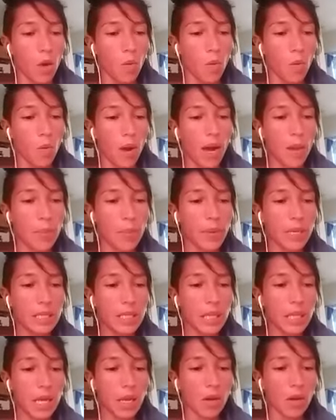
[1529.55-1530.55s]
What happened
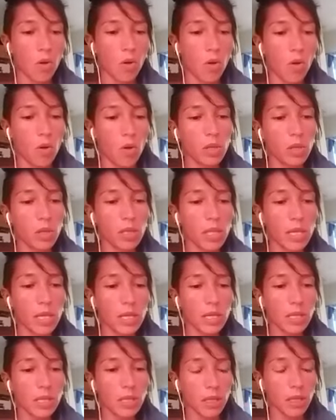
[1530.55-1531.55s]
is like all
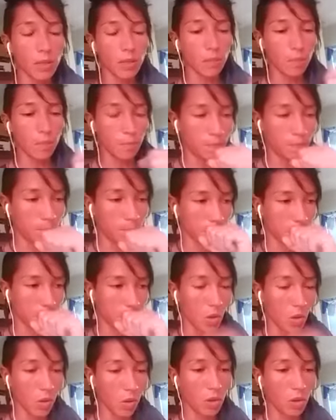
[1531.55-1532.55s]
these
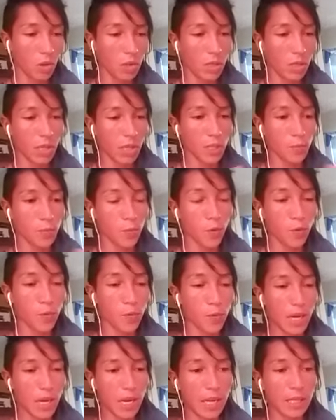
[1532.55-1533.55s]
all these
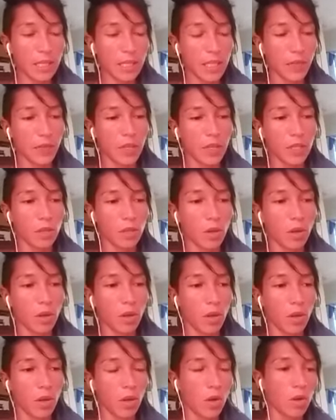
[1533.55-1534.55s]
movement and activities
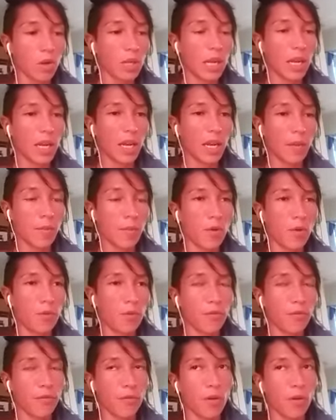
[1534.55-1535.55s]
got like in a more
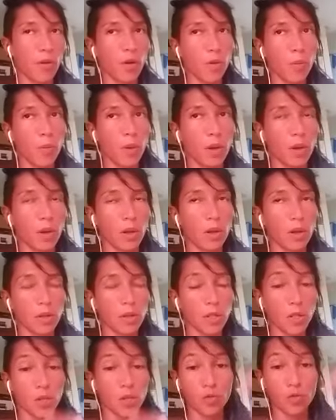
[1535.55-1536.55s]
formal
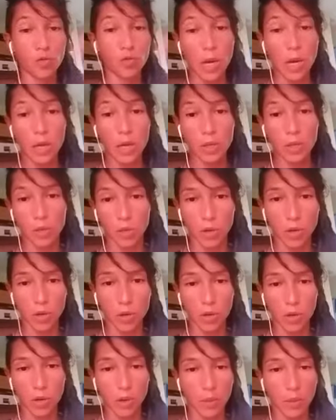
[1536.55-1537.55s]
structure,
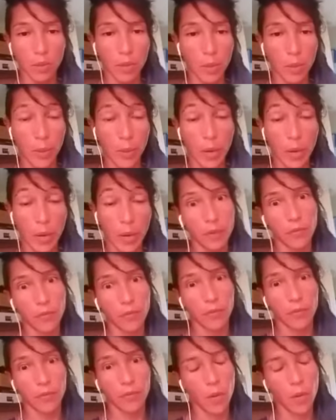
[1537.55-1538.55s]
apparently, for
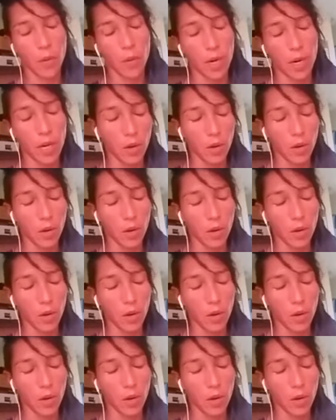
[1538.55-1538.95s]
what I know,